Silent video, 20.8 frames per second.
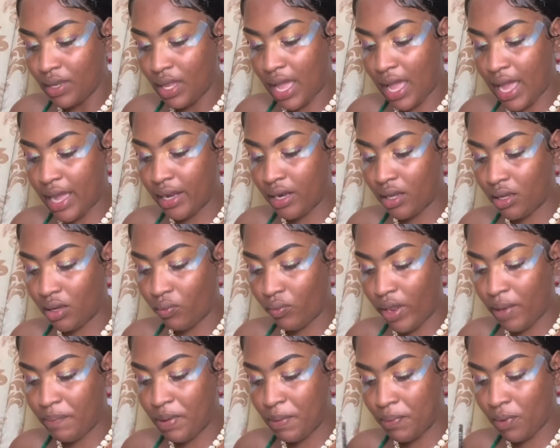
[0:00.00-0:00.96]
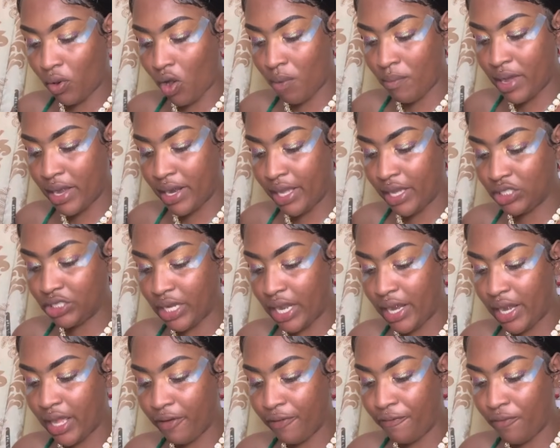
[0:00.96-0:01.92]
And when people come and they chat
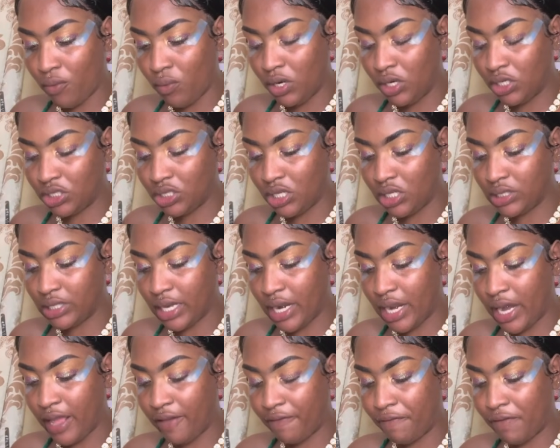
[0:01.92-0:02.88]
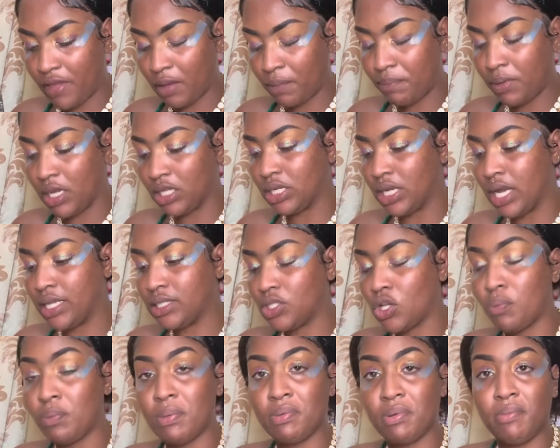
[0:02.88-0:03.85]
their foolishness and their fake page, and
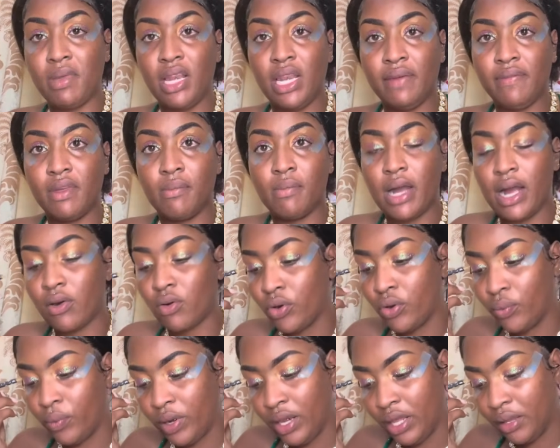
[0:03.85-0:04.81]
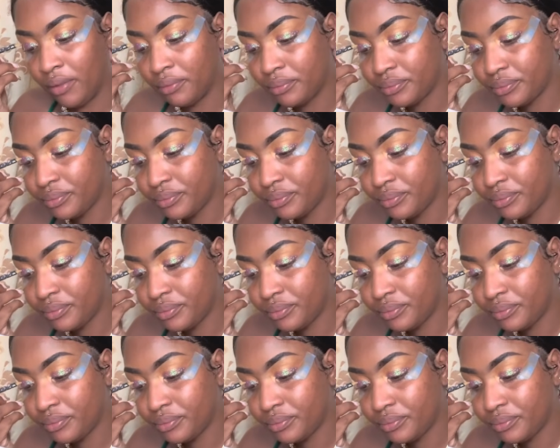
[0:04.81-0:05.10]
so people believe them and run with it.